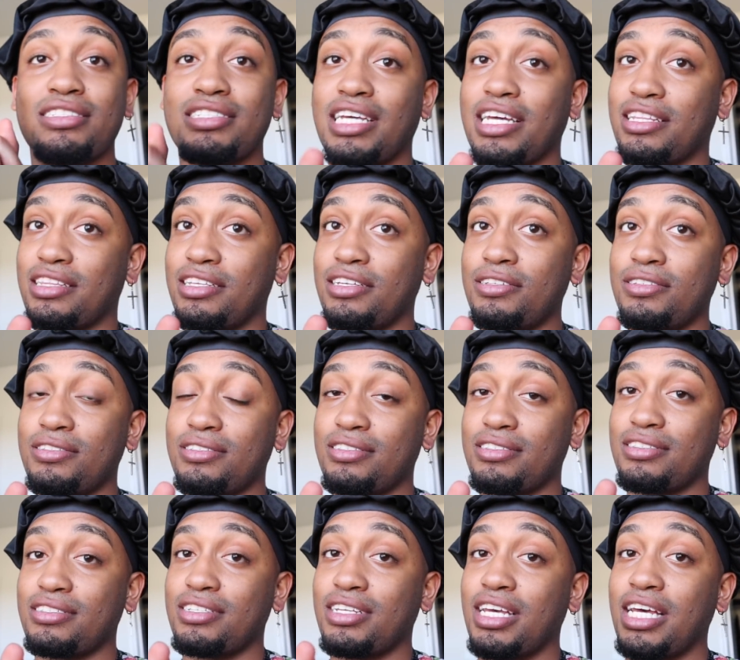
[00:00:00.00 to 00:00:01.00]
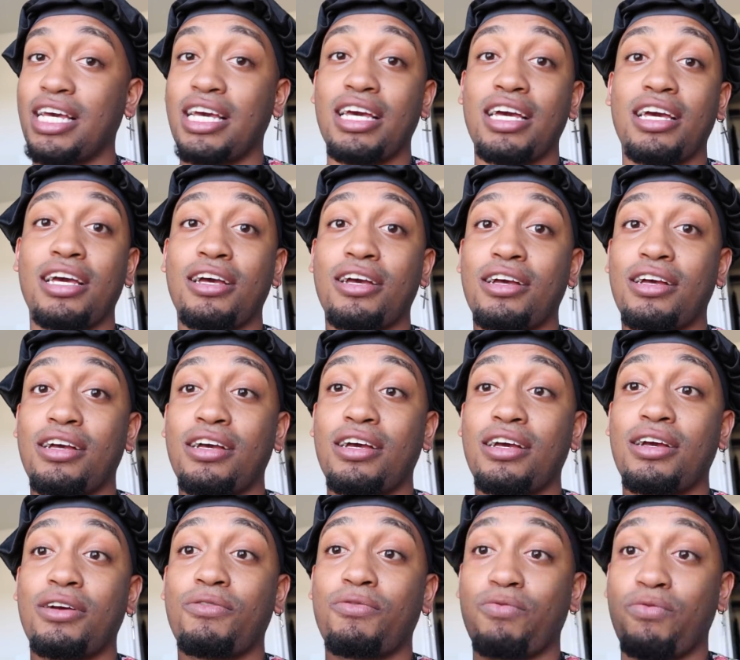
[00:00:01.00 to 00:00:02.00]
take this,
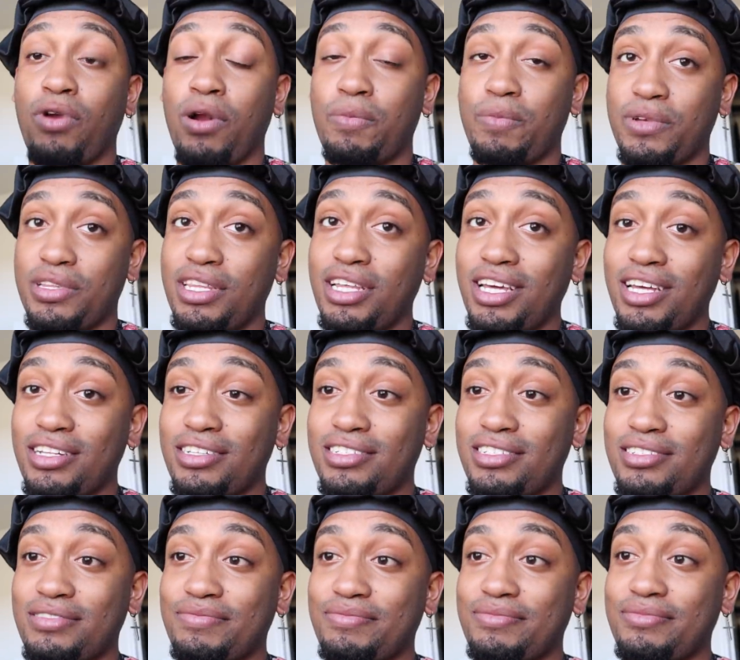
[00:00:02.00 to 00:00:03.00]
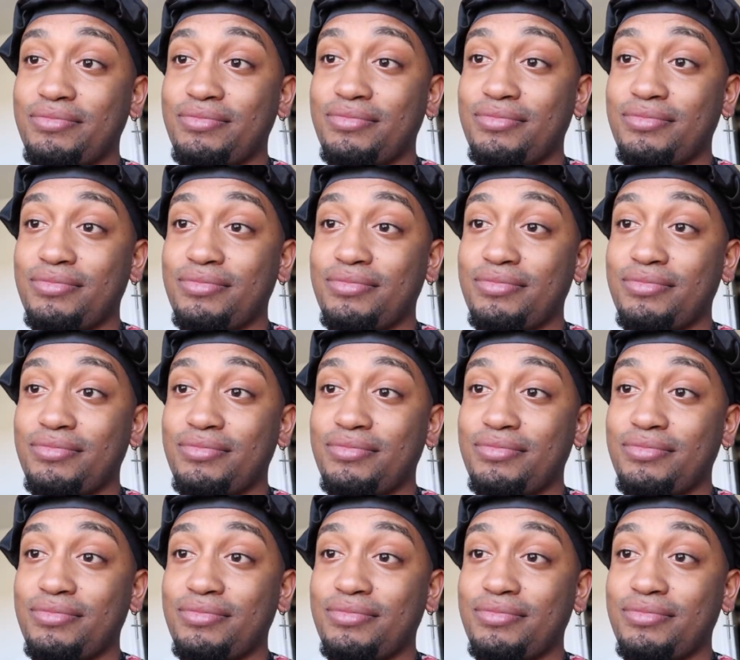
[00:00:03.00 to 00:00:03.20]
run with it,